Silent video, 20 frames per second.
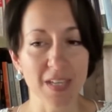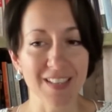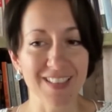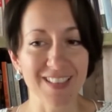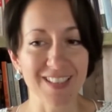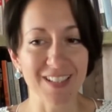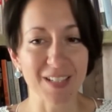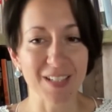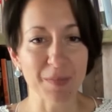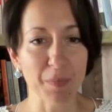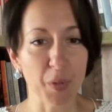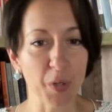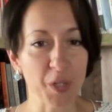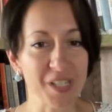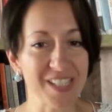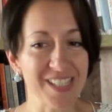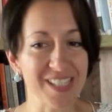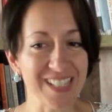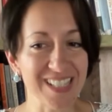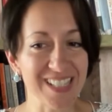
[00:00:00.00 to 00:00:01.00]
The
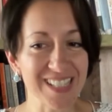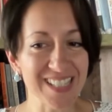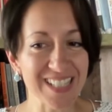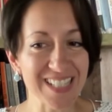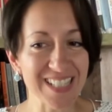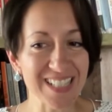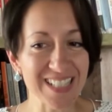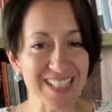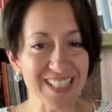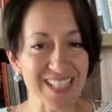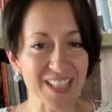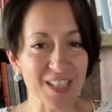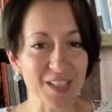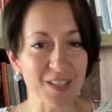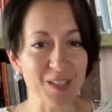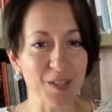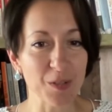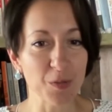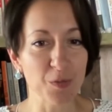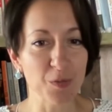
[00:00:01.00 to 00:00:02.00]
persistence and
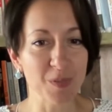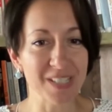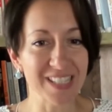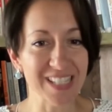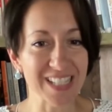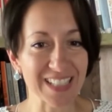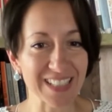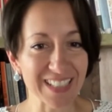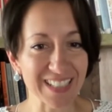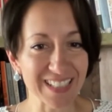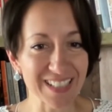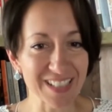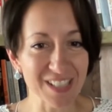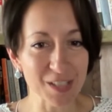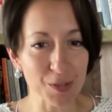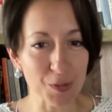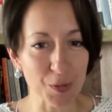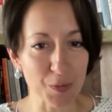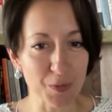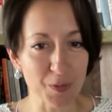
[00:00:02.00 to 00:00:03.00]
your resilience
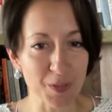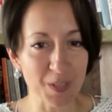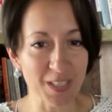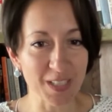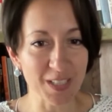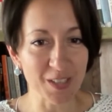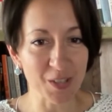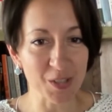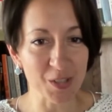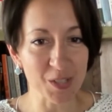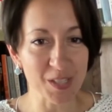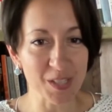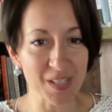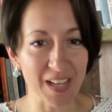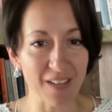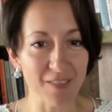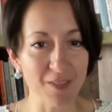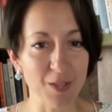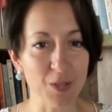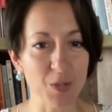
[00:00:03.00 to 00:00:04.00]
over the years,
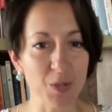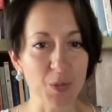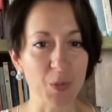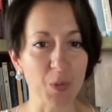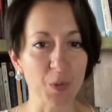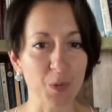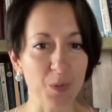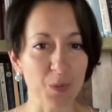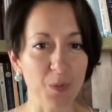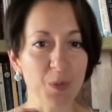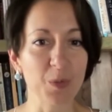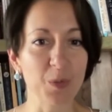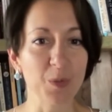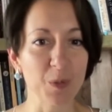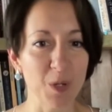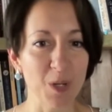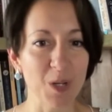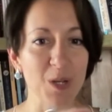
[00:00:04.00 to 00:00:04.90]
having to go through